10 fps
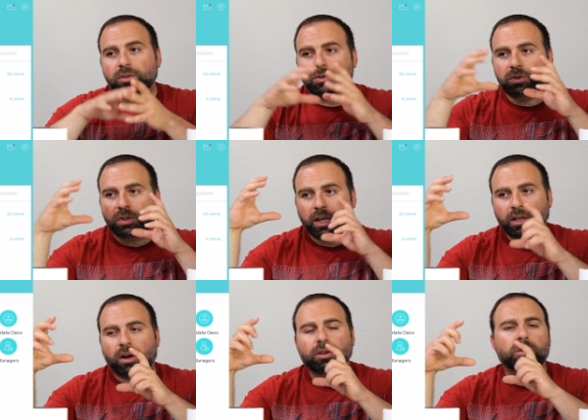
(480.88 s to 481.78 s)
you
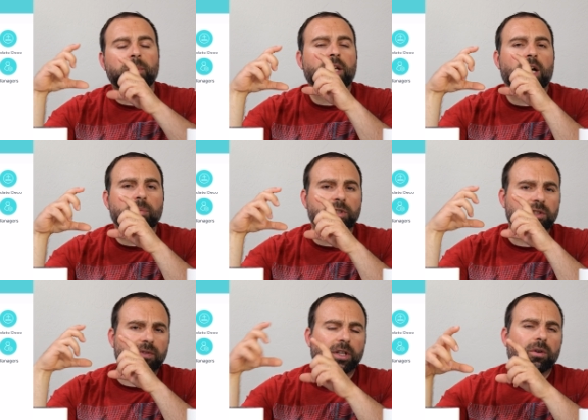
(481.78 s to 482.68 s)
get all your main
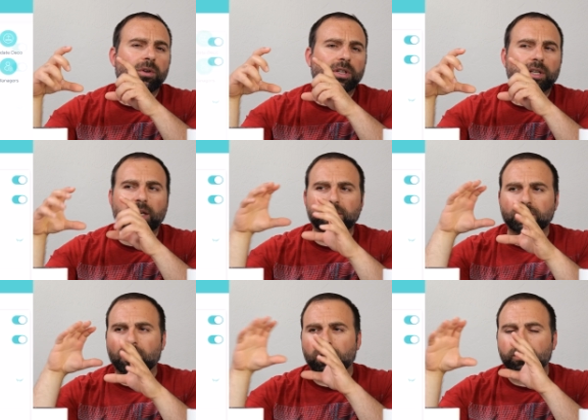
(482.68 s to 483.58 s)
options very
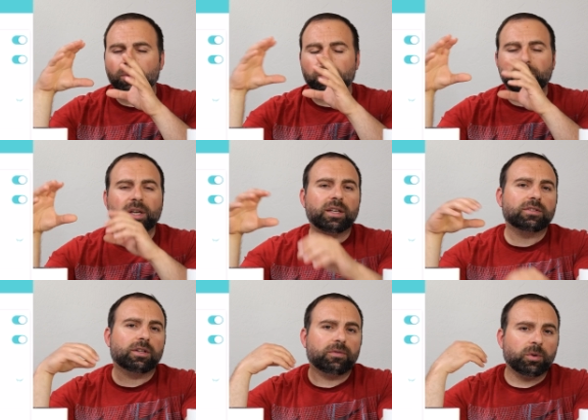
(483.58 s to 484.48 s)
organized, all in one
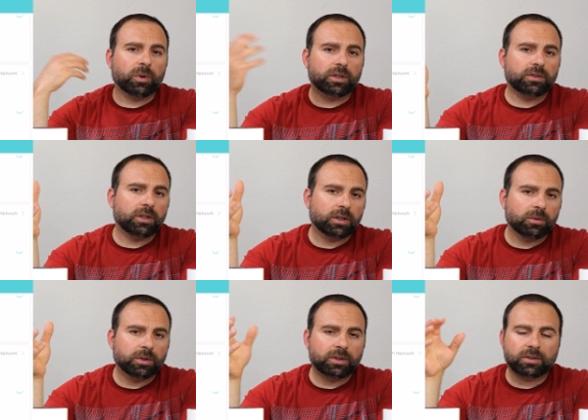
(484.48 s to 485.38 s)
place, and if you want to tinker
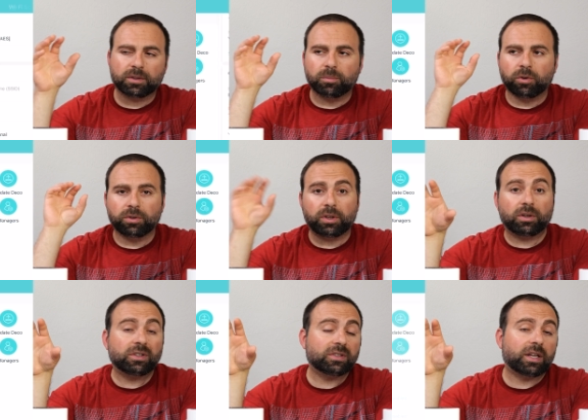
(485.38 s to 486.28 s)
with it some more,
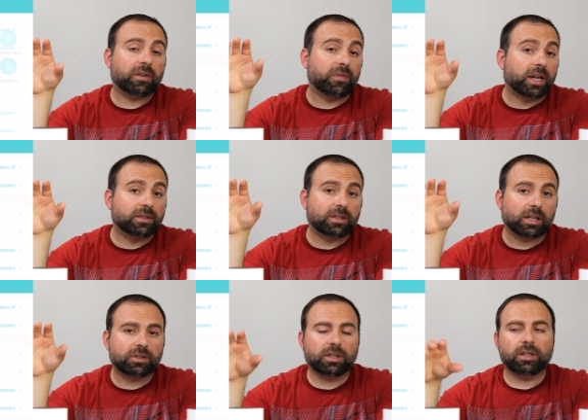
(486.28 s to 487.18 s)
there is an advanced
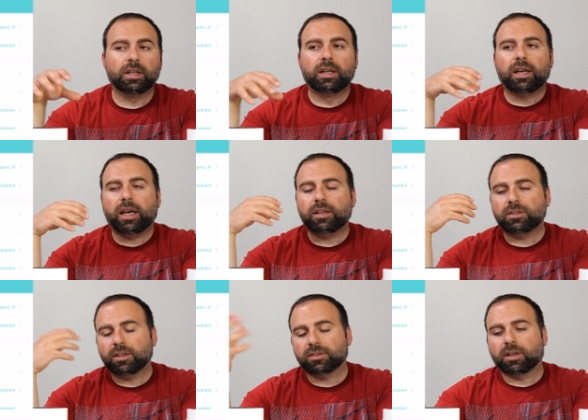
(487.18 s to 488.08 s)
section, and
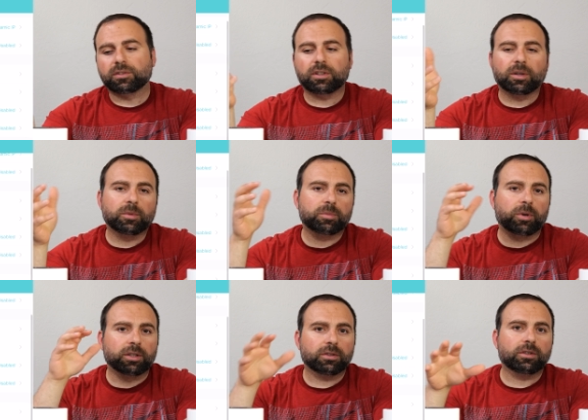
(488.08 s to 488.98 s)
it does also come with
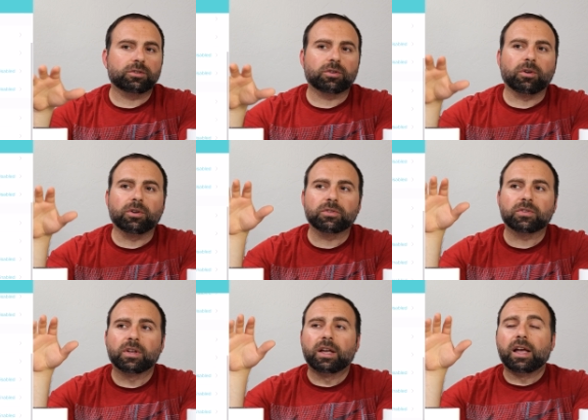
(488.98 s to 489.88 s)
parental controls.